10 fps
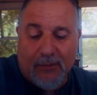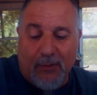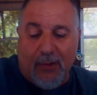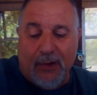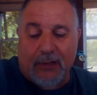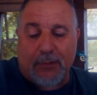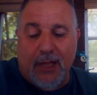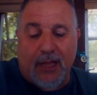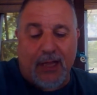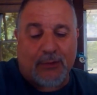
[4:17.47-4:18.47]
Ringwood is
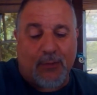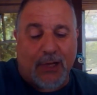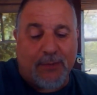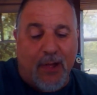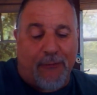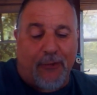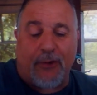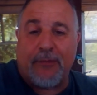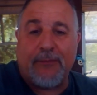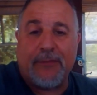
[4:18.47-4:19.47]
playing against West
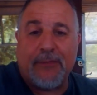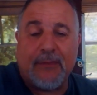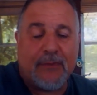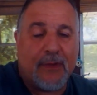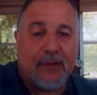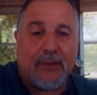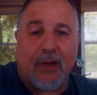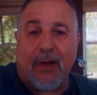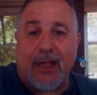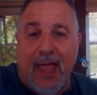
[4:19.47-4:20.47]
Milford.
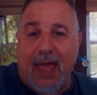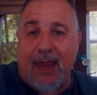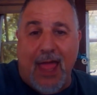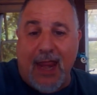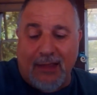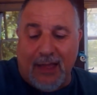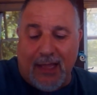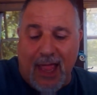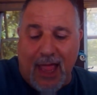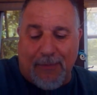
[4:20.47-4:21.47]
So again, anything
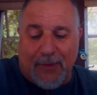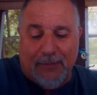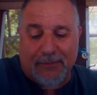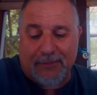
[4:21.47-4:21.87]
can happen.